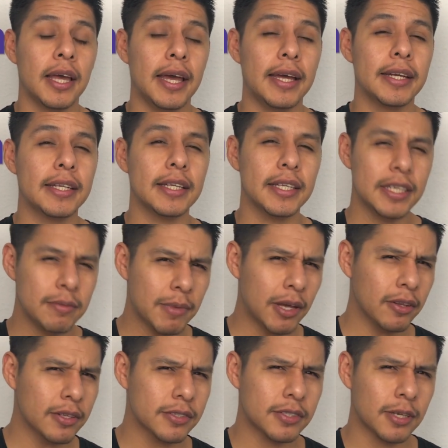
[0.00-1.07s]
And
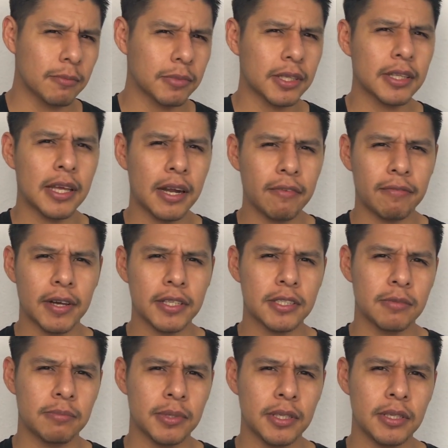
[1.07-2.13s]
email is something that I find
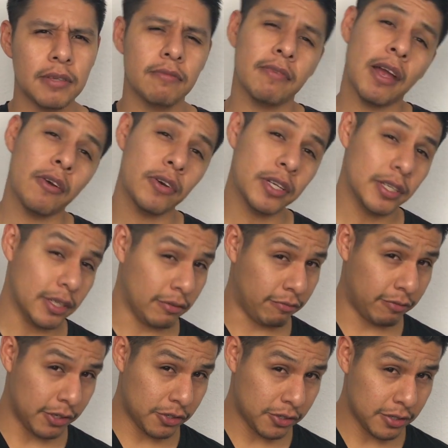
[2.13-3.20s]
to be very
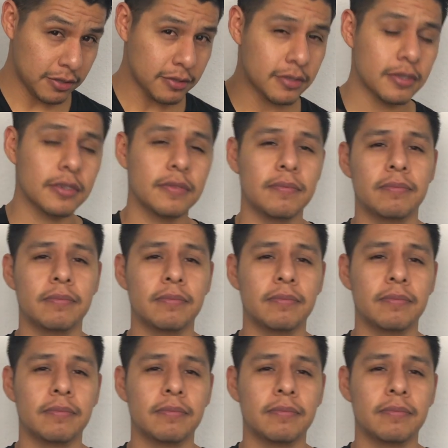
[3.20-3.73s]
efficient,